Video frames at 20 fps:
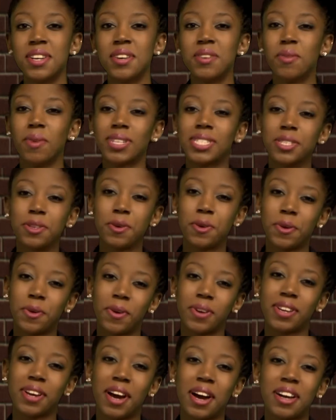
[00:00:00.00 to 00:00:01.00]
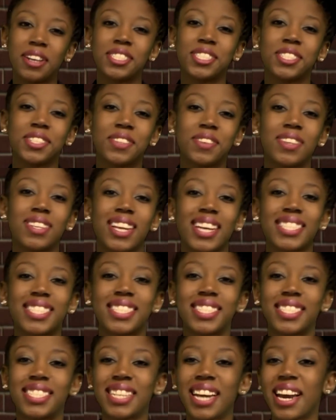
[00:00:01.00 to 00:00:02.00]
What's going on, y'all? It's your girl
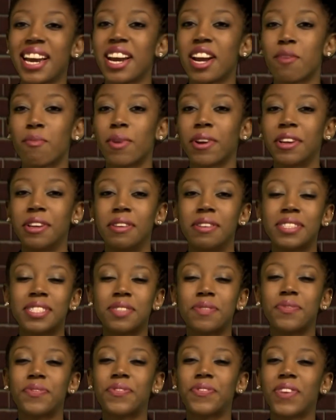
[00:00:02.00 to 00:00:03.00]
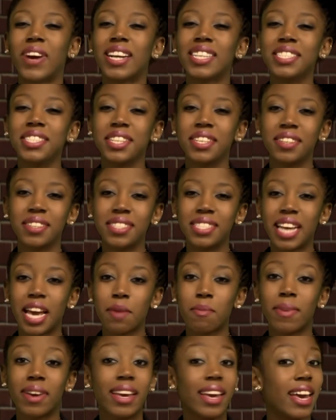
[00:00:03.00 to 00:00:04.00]
Alexis J here, bringing you some fresh
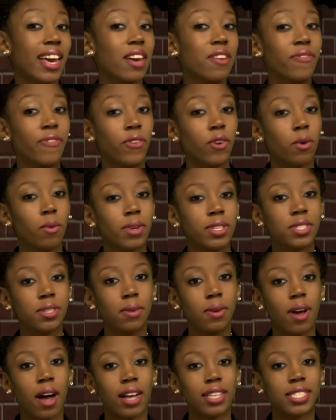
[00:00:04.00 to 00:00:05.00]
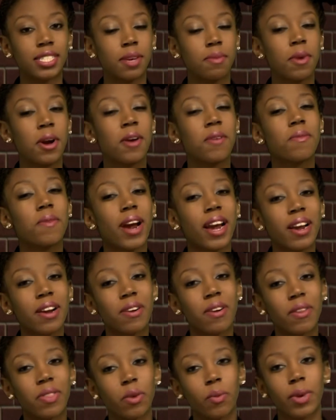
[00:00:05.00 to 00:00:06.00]
entertainment and 412 gossip right
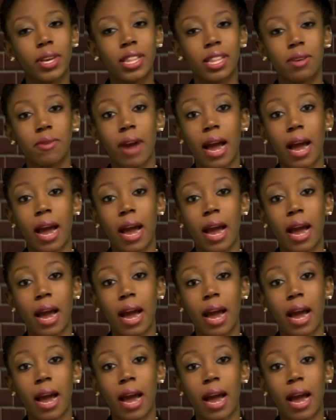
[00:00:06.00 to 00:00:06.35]
here on the Weekly